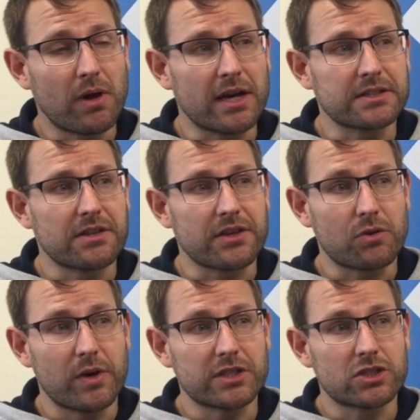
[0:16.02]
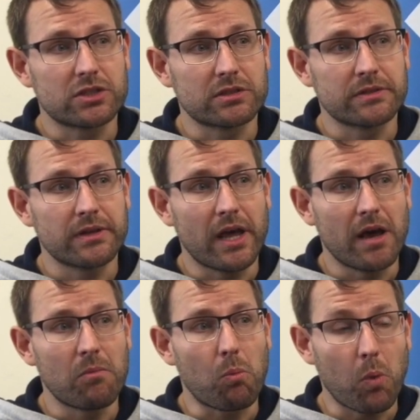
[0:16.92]
answer the question
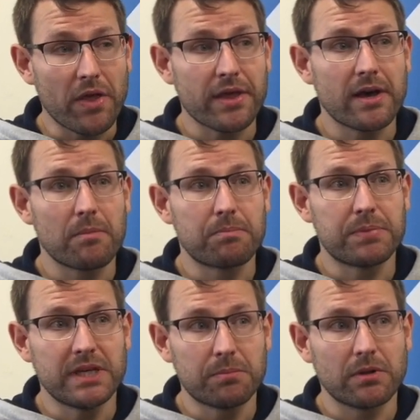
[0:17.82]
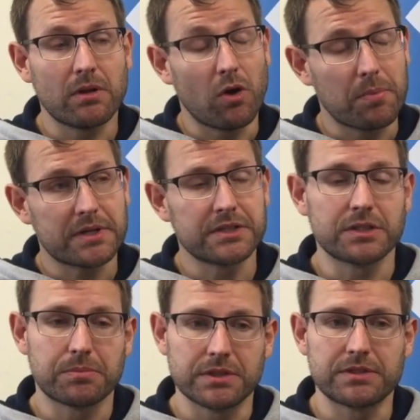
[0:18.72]
whether people or
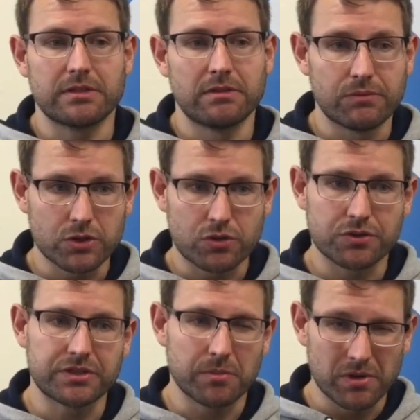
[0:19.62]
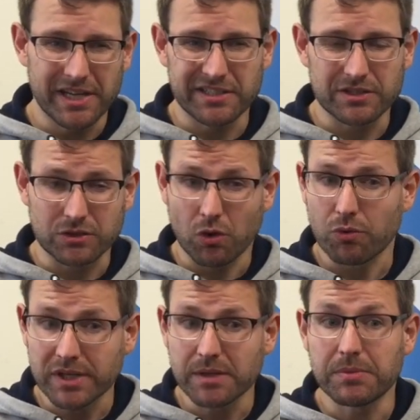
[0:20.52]
participants in a virtual simulated store
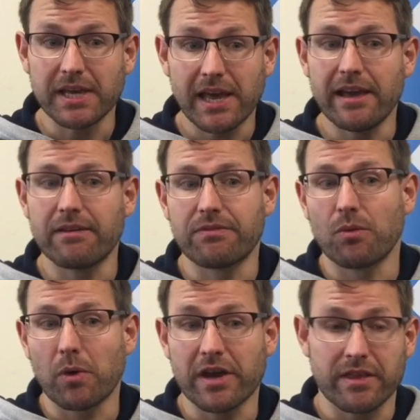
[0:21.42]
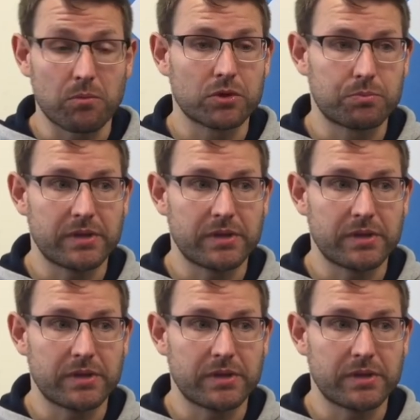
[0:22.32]
really behave the way they would